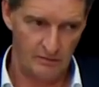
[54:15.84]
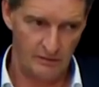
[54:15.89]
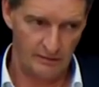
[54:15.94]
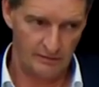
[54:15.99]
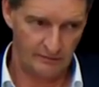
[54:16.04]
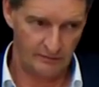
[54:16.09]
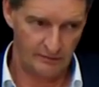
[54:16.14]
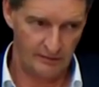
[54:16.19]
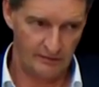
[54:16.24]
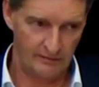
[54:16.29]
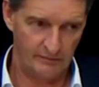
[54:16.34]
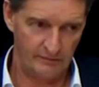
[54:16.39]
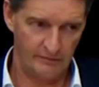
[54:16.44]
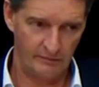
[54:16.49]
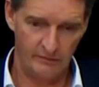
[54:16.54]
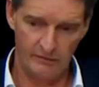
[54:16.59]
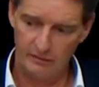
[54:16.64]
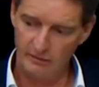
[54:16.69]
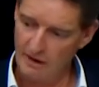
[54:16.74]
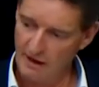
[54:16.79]

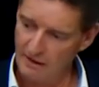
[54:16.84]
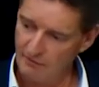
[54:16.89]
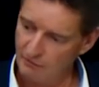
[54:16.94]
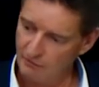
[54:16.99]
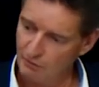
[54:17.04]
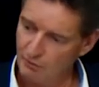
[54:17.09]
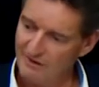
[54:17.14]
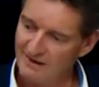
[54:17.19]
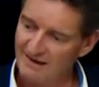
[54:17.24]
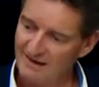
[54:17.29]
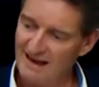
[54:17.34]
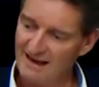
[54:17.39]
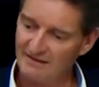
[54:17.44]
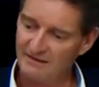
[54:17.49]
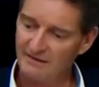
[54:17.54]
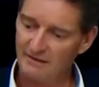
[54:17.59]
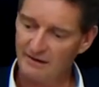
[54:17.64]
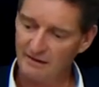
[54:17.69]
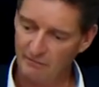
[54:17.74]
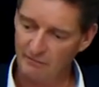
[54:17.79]
it's you have to
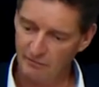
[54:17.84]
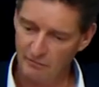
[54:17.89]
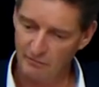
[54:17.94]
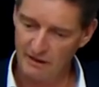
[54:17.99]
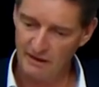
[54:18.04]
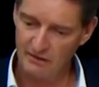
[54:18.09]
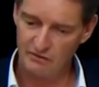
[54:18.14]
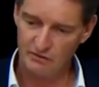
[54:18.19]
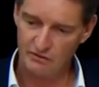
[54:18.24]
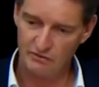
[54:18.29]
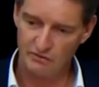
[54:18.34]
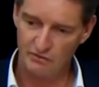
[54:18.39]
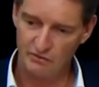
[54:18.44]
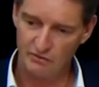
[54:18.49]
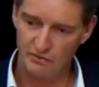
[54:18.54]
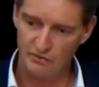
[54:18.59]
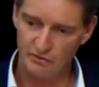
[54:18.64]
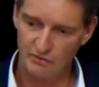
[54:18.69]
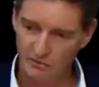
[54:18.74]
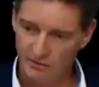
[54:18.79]
get the information to
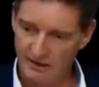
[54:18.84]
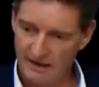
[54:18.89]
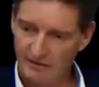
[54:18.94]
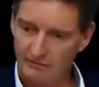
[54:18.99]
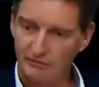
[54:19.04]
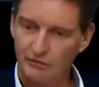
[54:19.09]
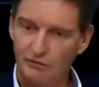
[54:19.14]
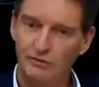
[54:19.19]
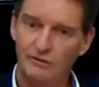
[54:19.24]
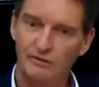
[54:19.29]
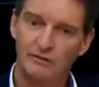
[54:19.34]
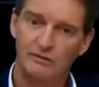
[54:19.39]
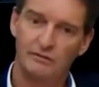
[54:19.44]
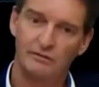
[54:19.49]
you. You have to